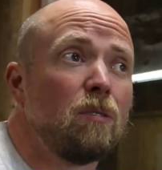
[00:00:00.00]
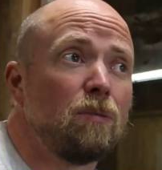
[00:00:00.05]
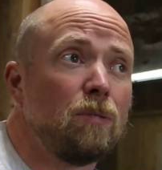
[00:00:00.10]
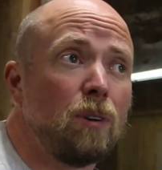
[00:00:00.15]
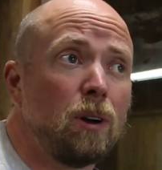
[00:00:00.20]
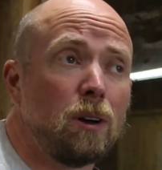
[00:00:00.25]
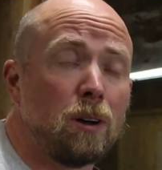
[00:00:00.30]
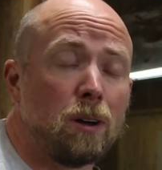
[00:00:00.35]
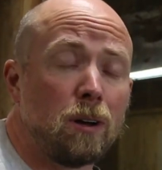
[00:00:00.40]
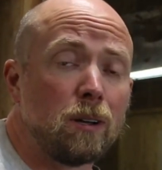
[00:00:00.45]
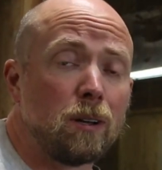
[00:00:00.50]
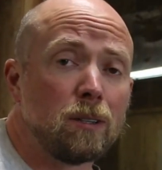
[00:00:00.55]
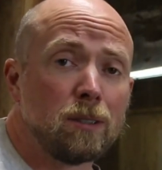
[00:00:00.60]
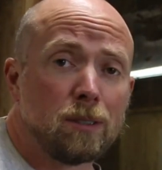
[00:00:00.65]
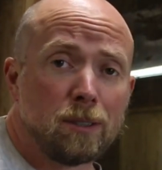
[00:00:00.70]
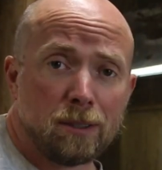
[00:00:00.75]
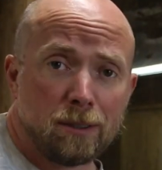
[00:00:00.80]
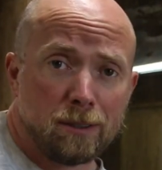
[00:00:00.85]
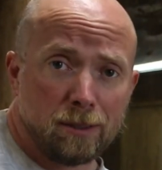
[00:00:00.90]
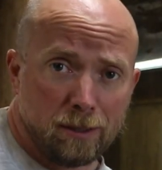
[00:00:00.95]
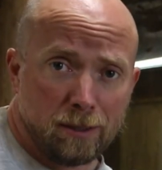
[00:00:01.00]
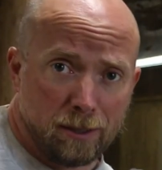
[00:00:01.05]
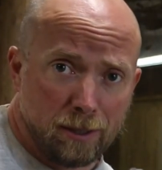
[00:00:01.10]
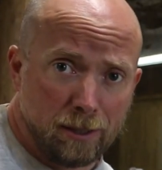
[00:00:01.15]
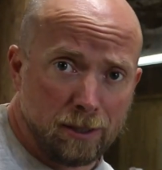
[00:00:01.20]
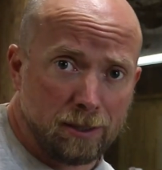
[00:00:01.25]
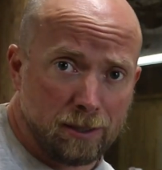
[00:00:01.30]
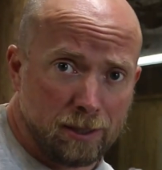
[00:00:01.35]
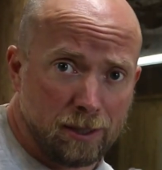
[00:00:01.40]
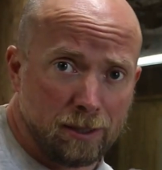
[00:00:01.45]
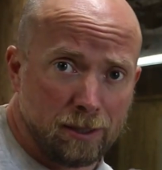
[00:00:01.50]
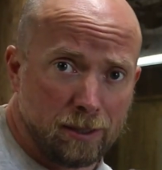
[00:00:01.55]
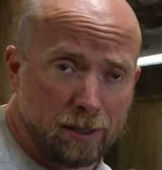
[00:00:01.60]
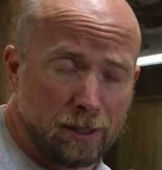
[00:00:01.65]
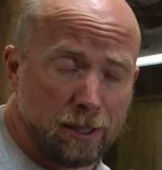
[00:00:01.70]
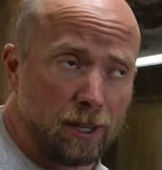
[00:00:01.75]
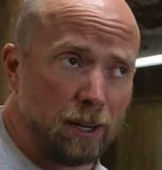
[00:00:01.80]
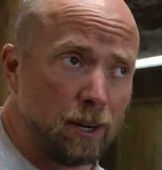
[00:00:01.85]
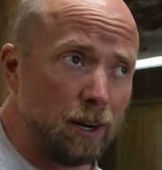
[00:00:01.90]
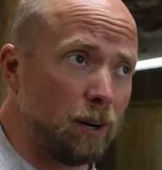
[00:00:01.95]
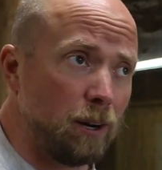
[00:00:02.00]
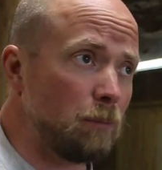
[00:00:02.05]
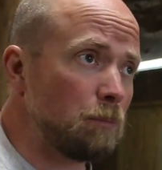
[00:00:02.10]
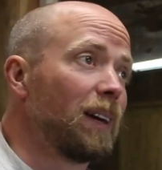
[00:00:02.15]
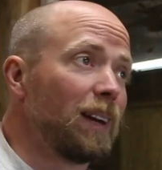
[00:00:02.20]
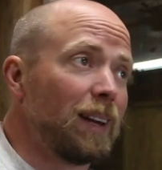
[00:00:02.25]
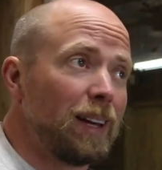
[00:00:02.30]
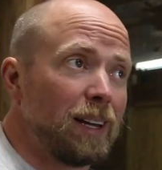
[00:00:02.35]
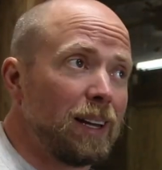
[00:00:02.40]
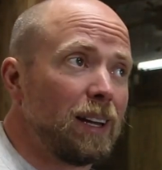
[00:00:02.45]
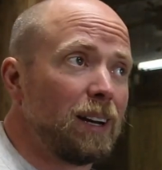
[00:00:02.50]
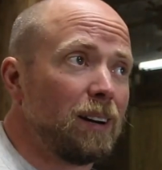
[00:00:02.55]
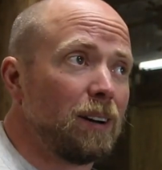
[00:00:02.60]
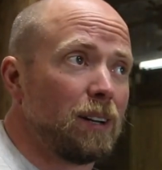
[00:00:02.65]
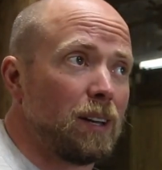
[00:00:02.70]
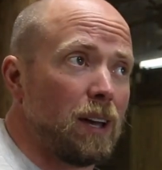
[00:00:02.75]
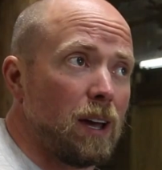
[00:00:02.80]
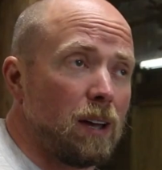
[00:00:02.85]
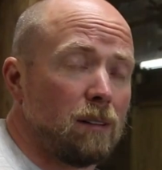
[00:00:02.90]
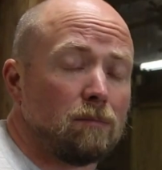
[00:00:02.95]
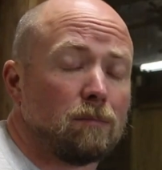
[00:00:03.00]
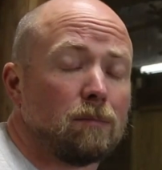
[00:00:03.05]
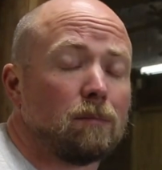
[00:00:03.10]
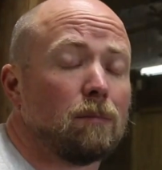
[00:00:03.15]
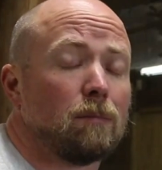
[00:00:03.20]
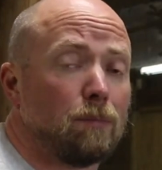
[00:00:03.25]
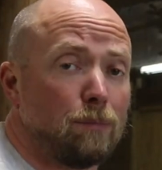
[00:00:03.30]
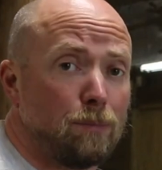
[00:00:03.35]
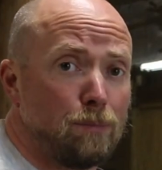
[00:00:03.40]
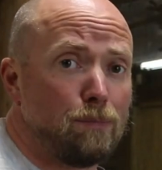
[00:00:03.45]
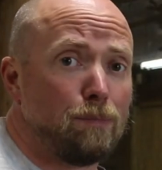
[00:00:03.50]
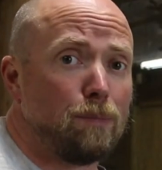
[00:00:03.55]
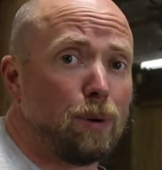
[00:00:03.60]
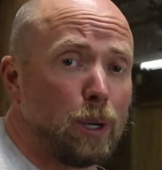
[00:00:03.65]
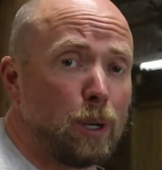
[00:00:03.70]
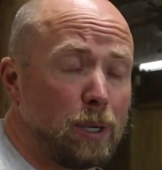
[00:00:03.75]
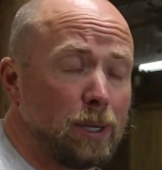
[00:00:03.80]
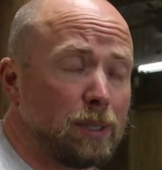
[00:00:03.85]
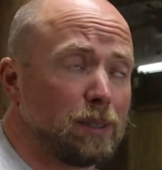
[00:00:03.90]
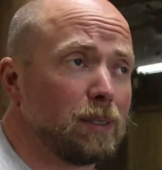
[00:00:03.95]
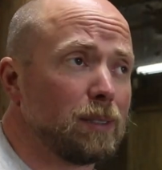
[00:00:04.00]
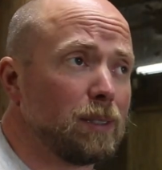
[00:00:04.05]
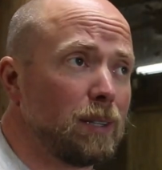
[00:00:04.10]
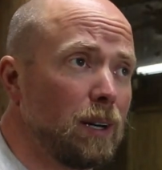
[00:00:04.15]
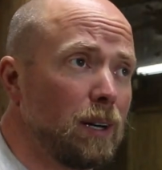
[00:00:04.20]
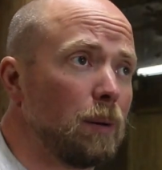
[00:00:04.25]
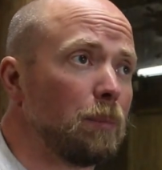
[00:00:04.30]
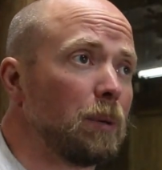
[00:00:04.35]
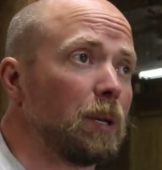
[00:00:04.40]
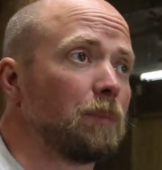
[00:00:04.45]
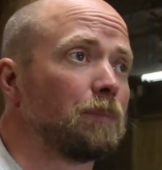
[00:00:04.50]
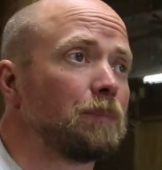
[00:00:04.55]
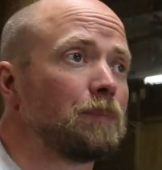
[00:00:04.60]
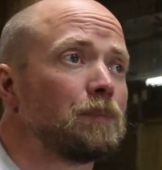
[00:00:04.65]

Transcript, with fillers: Fall is in the air. It ain't here yet, but it's coming.